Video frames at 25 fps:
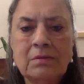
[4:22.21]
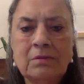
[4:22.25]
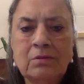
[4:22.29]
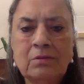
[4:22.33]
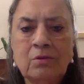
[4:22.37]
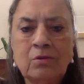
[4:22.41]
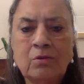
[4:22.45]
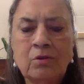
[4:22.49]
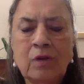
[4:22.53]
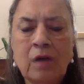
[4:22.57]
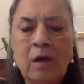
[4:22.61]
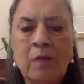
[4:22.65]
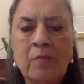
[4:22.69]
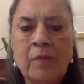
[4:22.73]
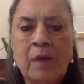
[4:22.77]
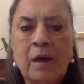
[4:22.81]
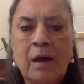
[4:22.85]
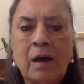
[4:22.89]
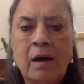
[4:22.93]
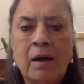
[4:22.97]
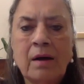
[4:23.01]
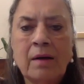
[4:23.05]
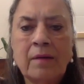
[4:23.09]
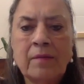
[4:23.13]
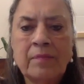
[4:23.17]

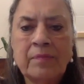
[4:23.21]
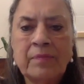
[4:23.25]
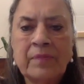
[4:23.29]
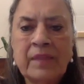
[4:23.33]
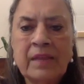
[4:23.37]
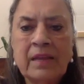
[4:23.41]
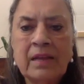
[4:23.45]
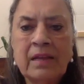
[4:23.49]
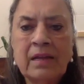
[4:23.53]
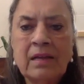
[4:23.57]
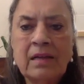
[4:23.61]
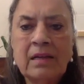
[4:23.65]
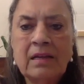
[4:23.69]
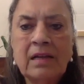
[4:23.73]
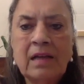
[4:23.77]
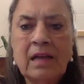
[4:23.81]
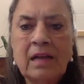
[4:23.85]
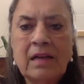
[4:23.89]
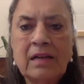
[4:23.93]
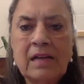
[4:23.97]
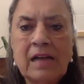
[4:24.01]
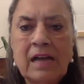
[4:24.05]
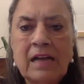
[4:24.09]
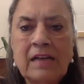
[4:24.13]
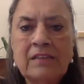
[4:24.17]
Durga,
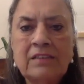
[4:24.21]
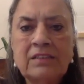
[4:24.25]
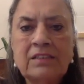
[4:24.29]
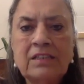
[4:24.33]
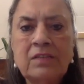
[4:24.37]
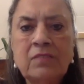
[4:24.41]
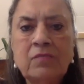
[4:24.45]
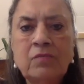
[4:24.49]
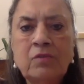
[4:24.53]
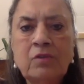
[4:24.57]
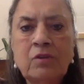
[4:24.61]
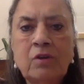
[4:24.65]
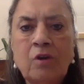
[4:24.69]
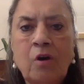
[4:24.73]
and she would